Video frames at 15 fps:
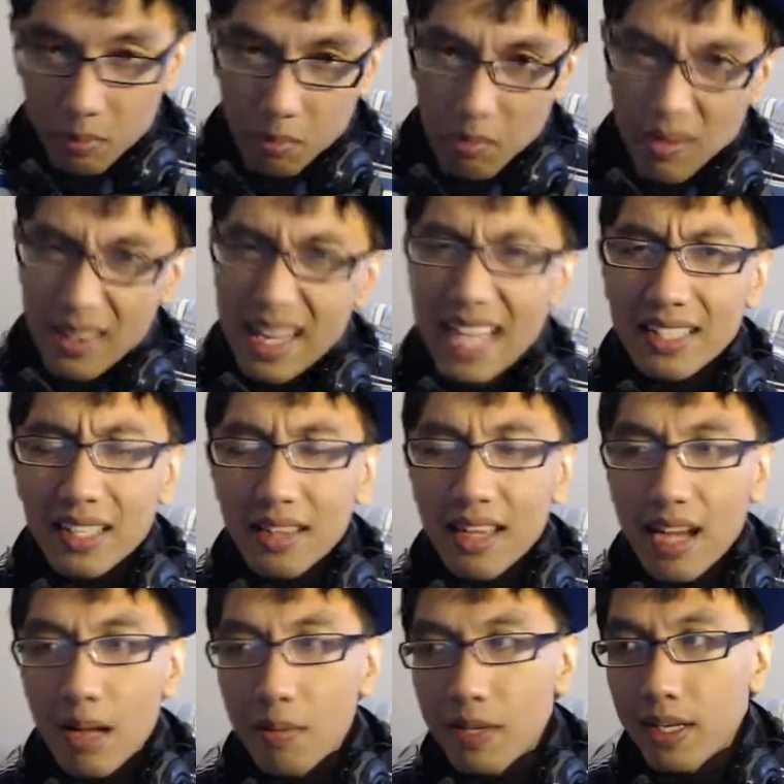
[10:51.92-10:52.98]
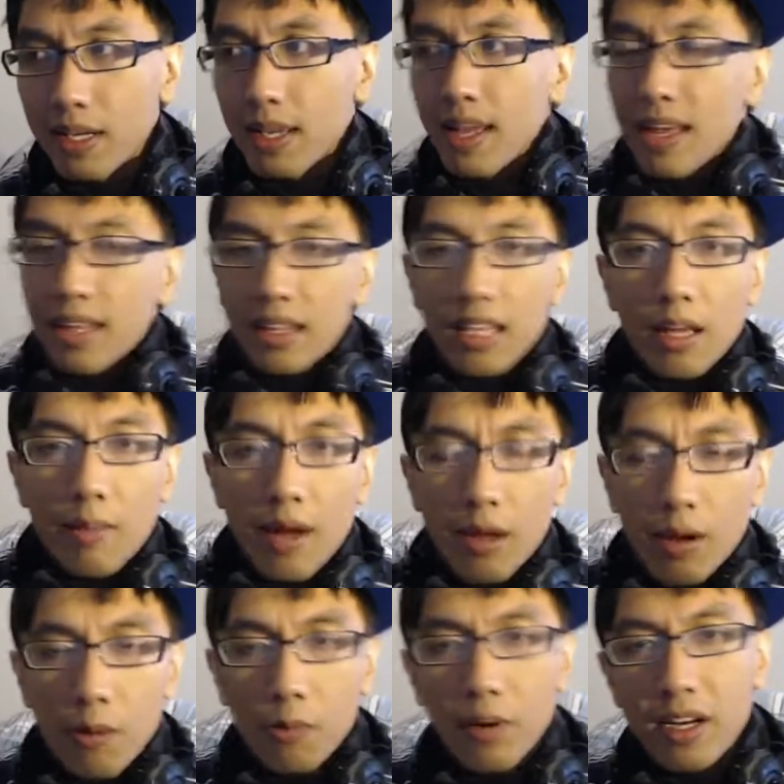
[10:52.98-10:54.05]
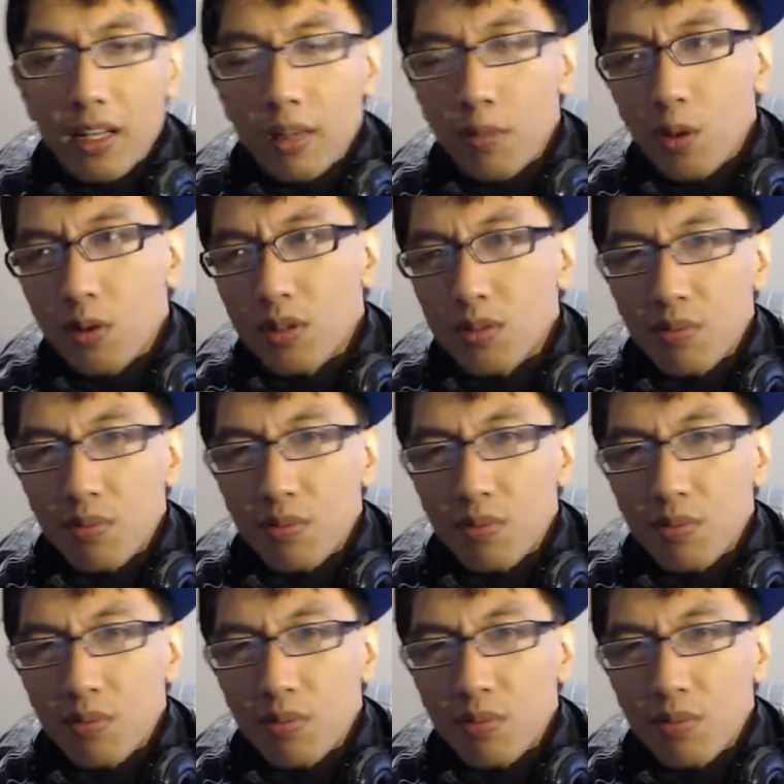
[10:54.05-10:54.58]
that's the thing I'll be thinking about upgrading the most.